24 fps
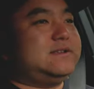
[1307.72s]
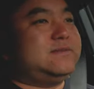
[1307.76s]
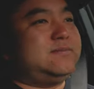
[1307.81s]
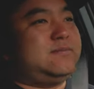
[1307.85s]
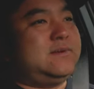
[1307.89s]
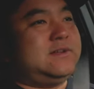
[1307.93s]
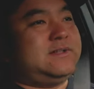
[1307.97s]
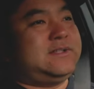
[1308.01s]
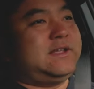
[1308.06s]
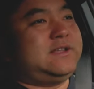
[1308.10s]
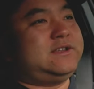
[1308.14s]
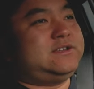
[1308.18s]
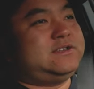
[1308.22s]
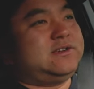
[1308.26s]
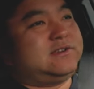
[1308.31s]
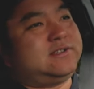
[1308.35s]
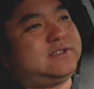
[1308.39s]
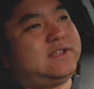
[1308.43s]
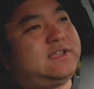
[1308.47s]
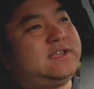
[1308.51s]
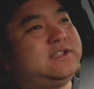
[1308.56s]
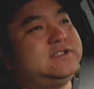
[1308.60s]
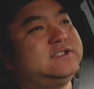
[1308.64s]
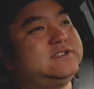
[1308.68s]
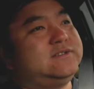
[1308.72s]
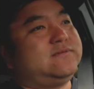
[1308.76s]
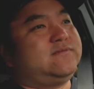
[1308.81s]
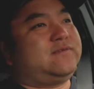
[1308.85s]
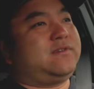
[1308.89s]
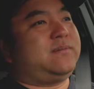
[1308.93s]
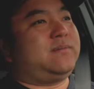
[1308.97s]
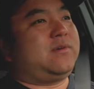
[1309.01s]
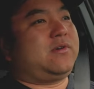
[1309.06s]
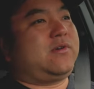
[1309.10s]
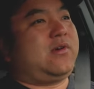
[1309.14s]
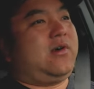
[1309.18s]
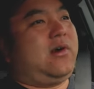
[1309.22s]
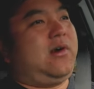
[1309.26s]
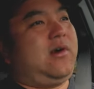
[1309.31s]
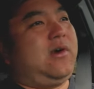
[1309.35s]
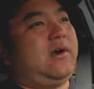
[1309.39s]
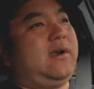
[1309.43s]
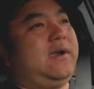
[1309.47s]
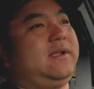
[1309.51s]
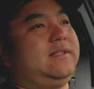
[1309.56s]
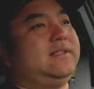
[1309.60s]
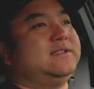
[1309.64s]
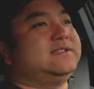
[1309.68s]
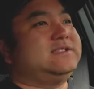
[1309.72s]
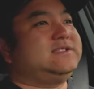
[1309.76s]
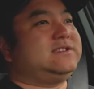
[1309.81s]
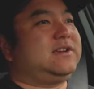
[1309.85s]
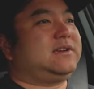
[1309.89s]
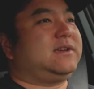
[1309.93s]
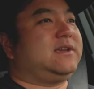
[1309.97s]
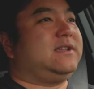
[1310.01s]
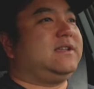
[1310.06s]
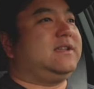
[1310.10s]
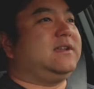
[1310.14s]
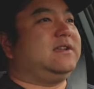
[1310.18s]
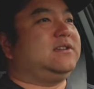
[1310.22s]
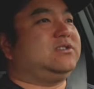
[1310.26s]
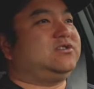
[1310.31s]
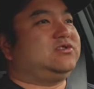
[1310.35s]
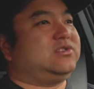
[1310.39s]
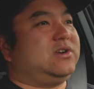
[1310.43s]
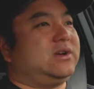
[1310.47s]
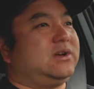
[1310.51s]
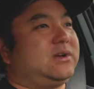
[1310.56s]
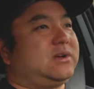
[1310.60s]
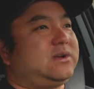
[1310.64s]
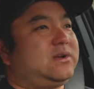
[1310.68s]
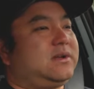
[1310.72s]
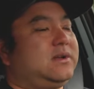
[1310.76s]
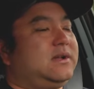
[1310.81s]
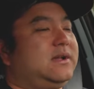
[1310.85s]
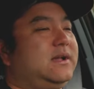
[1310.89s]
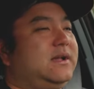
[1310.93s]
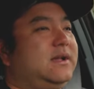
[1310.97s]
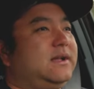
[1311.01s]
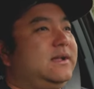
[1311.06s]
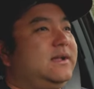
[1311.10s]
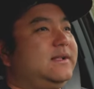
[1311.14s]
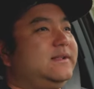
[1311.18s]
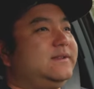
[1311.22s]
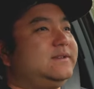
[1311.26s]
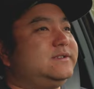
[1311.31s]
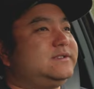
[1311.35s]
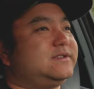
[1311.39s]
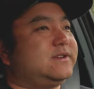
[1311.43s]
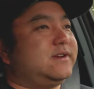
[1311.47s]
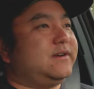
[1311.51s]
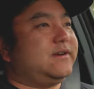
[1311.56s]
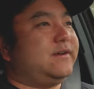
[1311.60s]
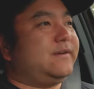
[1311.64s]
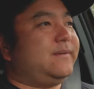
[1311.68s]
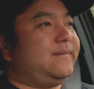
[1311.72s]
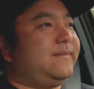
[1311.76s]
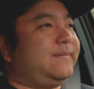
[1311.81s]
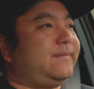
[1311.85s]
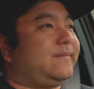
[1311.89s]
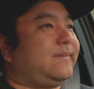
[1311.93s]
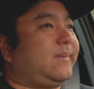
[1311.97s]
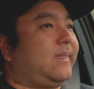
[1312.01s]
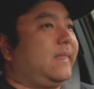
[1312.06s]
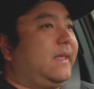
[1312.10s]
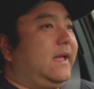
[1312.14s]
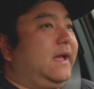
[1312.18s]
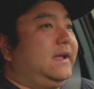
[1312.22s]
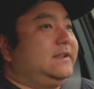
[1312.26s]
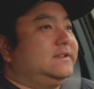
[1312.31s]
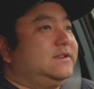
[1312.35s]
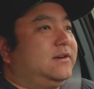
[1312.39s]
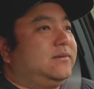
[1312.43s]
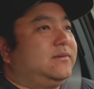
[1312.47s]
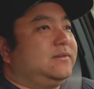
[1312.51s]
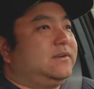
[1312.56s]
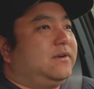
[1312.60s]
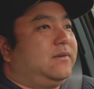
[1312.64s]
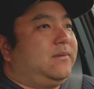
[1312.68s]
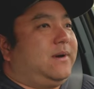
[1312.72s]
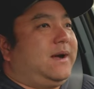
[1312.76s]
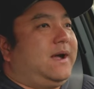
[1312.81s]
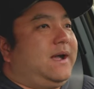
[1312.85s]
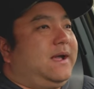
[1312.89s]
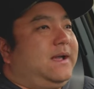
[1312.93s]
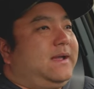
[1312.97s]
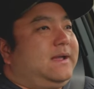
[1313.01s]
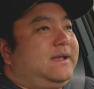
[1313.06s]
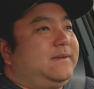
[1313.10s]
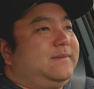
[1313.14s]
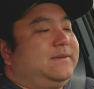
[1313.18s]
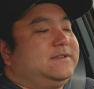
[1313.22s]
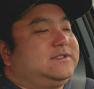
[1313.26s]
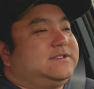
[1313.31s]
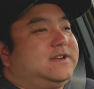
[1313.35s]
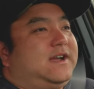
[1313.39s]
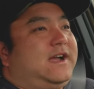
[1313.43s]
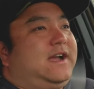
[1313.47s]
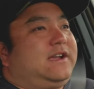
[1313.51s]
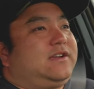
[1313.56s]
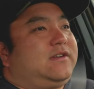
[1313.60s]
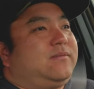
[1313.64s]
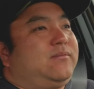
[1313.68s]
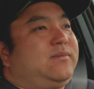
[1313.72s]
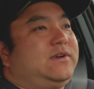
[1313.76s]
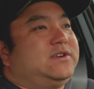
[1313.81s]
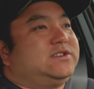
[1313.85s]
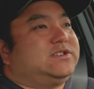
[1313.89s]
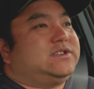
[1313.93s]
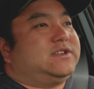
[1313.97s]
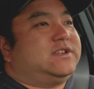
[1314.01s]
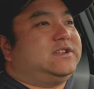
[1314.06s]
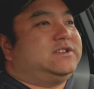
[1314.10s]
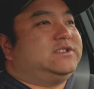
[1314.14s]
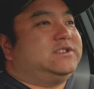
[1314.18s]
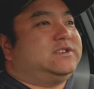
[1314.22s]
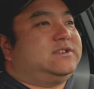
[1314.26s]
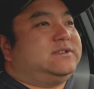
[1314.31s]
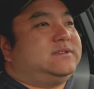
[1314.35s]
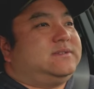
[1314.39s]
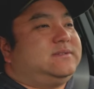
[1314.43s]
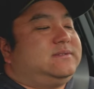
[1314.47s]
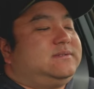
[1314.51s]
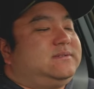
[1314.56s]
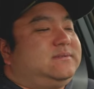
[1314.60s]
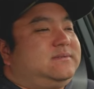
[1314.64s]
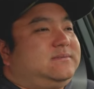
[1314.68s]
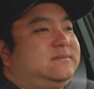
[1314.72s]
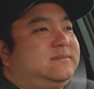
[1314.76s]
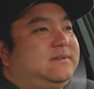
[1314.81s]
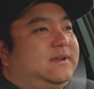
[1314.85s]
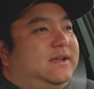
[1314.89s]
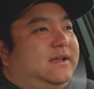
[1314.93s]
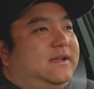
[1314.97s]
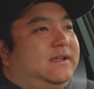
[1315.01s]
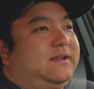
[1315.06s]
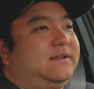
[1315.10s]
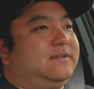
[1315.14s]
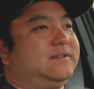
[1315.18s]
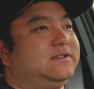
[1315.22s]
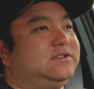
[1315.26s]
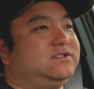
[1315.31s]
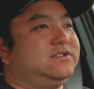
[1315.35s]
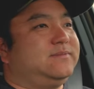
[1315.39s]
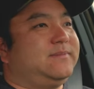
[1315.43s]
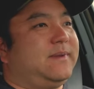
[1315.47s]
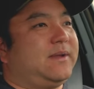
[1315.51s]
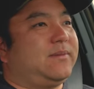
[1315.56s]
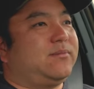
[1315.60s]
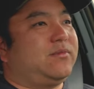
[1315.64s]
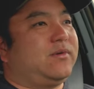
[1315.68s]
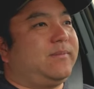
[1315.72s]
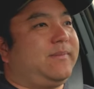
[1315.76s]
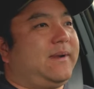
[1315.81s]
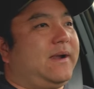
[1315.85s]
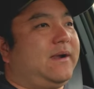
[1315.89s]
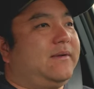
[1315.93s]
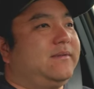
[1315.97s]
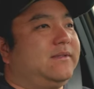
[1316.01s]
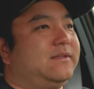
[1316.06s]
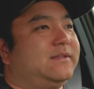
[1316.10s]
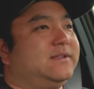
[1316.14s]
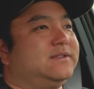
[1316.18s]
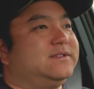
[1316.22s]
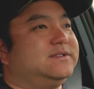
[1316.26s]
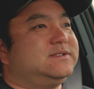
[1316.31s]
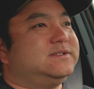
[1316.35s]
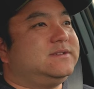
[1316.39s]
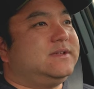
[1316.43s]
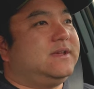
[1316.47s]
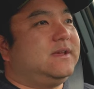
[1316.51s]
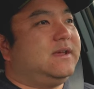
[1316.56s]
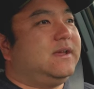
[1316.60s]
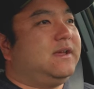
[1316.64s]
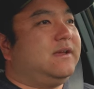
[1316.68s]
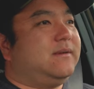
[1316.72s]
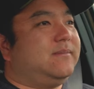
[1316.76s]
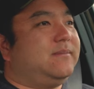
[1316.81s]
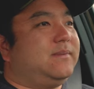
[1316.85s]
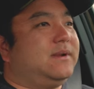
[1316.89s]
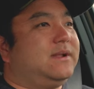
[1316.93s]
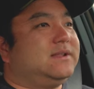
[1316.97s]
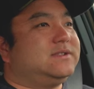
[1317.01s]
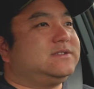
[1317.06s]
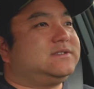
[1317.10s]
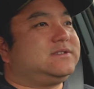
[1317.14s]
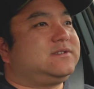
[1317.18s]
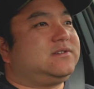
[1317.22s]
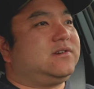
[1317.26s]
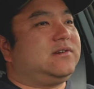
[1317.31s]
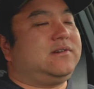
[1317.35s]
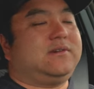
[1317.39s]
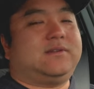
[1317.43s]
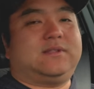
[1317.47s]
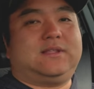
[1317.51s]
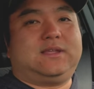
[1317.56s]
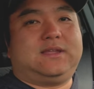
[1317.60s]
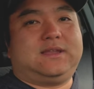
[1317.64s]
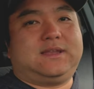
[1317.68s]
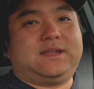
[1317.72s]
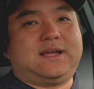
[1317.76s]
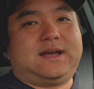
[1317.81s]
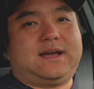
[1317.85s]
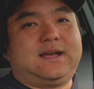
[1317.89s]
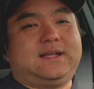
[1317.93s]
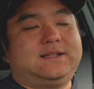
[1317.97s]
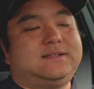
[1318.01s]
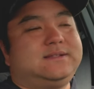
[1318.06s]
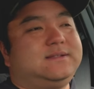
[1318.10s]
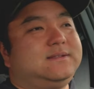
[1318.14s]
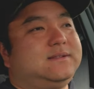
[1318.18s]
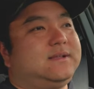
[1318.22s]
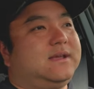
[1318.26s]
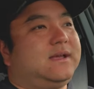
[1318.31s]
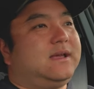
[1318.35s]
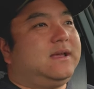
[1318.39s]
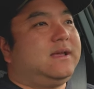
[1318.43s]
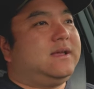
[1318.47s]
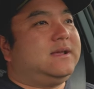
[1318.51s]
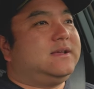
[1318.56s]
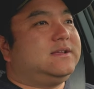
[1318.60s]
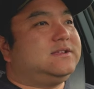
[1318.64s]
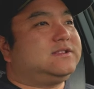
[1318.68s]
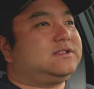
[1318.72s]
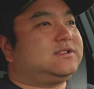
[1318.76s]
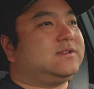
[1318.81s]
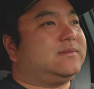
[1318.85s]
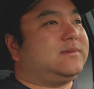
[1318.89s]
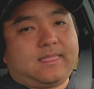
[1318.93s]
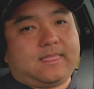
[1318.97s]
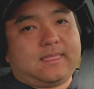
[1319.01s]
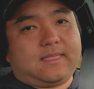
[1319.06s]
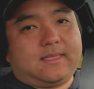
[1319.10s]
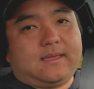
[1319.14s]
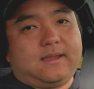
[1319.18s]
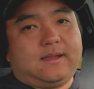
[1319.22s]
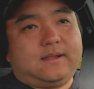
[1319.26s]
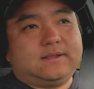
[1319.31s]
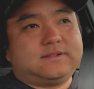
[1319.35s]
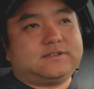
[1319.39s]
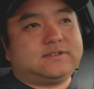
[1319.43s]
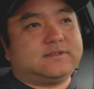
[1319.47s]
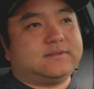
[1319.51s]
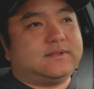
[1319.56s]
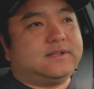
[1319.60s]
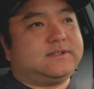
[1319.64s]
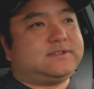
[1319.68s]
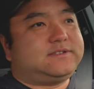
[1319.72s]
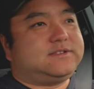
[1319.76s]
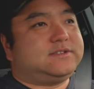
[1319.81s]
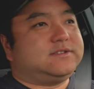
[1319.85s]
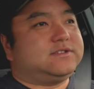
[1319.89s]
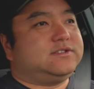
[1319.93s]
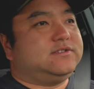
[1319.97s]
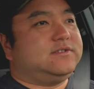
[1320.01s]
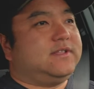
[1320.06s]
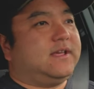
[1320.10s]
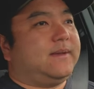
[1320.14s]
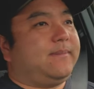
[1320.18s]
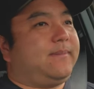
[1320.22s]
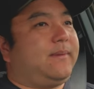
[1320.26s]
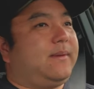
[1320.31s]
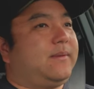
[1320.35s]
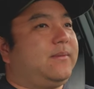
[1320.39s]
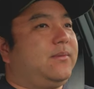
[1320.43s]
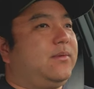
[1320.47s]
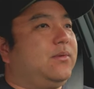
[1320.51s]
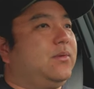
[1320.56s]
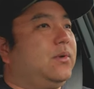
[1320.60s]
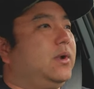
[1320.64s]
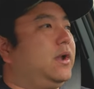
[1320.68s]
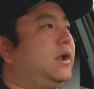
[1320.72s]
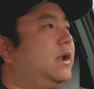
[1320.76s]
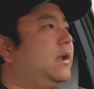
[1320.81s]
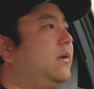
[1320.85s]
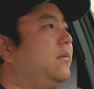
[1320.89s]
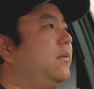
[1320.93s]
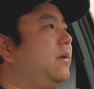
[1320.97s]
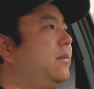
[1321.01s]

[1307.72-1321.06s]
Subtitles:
when they took the engine from a car and stuck it in a truck. So I don't know why. I mean, it's a high compression engine and it should make more power than this, but it's currently not. So, all right, so let's just do that. Hold it